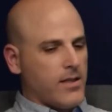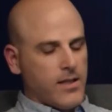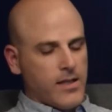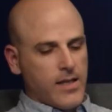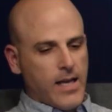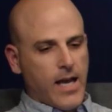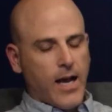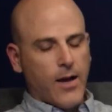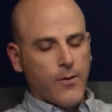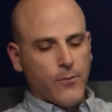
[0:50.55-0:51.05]

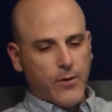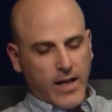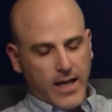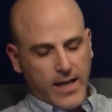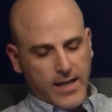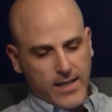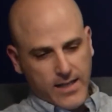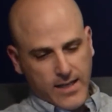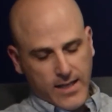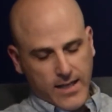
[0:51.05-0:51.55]
Yeah, well,
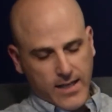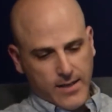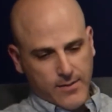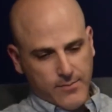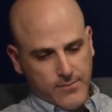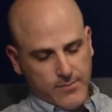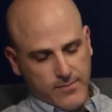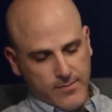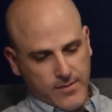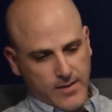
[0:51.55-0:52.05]

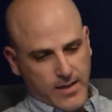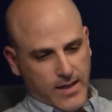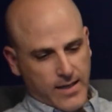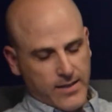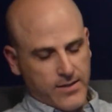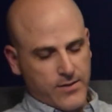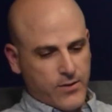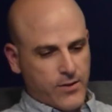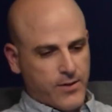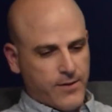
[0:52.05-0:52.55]
I
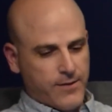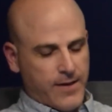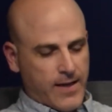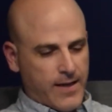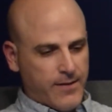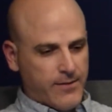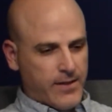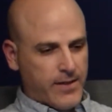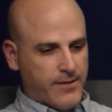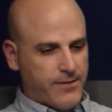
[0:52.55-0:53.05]
sort of
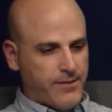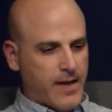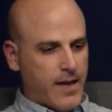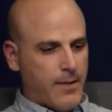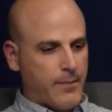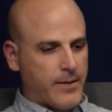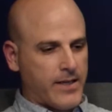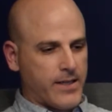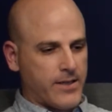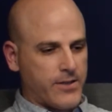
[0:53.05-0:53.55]
have a
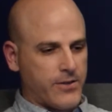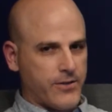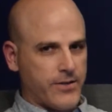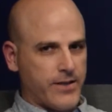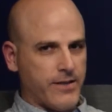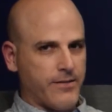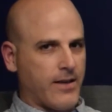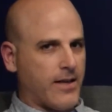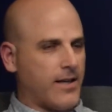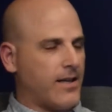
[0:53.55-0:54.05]
family history
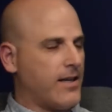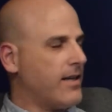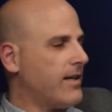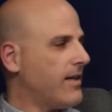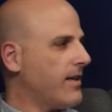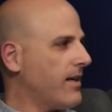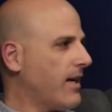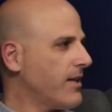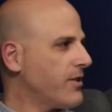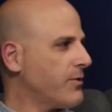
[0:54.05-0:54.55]
of
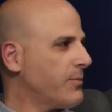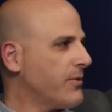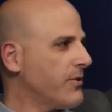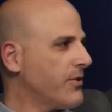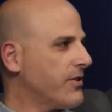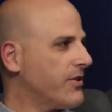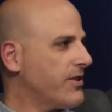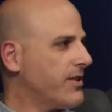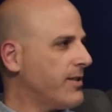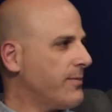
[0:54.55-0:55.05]

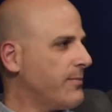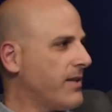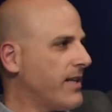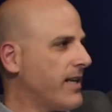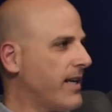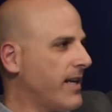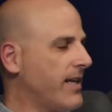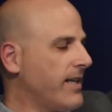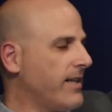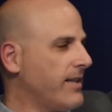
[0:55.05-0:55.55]
entrepreneurship that
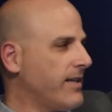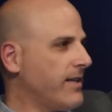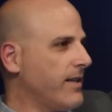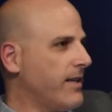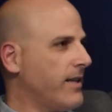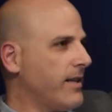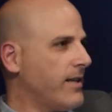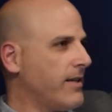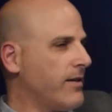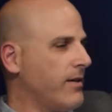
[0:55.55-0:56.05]
I
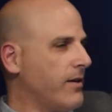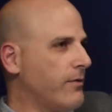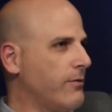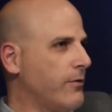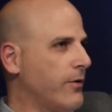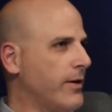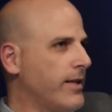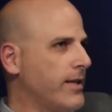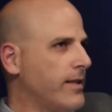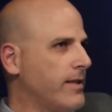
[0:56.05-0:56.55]
had
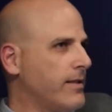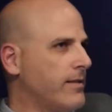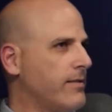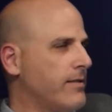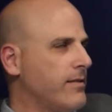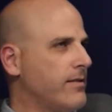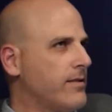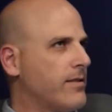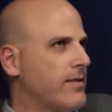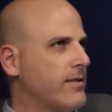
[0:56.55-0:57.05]
avoided
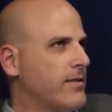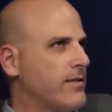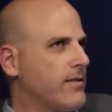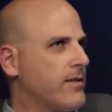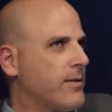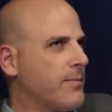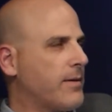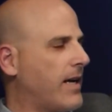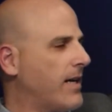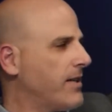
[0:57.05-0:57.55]

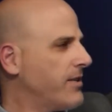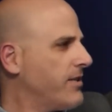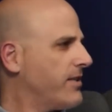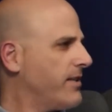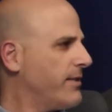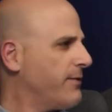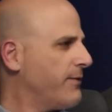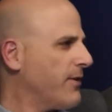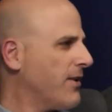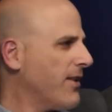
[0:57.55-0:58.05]

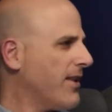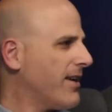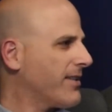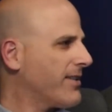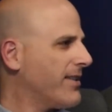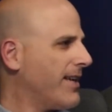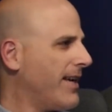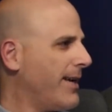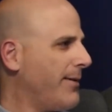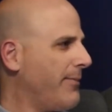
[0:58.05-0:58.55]
subconsciously for a long
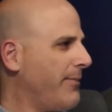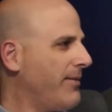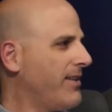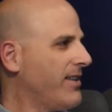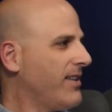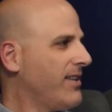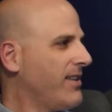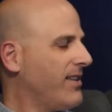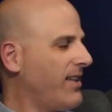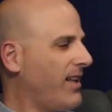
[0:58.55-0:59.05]
time,
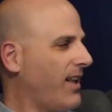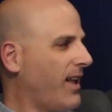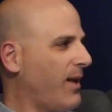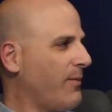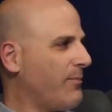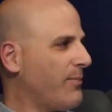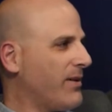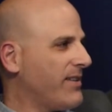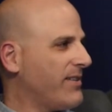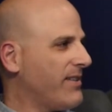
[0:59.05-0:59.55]

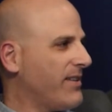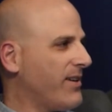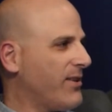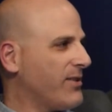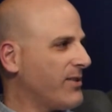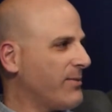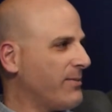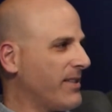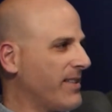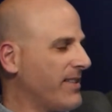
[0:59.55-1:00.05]
but
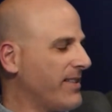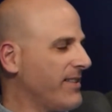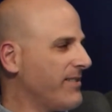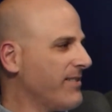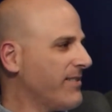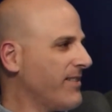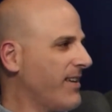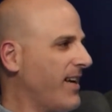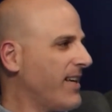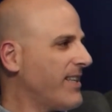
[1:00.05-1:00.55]
ultimately
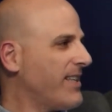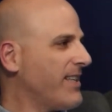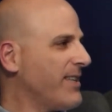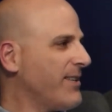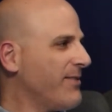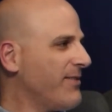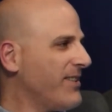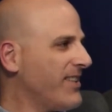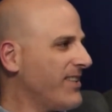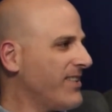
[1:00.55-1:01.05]
had to
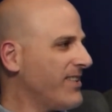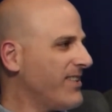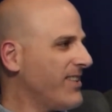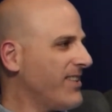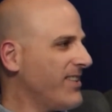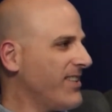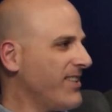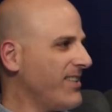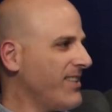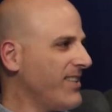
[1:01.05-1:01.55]
give in to
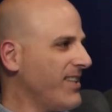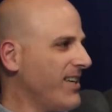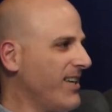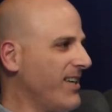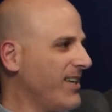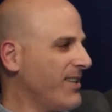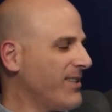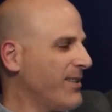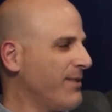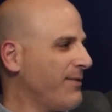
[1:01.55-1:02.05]

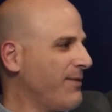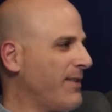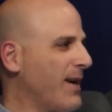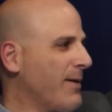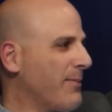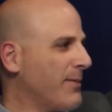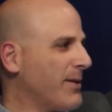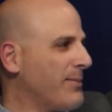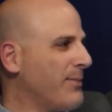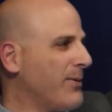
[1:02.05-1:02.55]
the
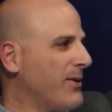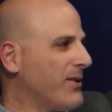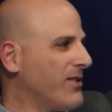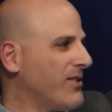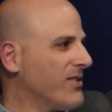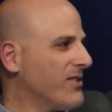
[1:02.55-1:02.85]
family pull.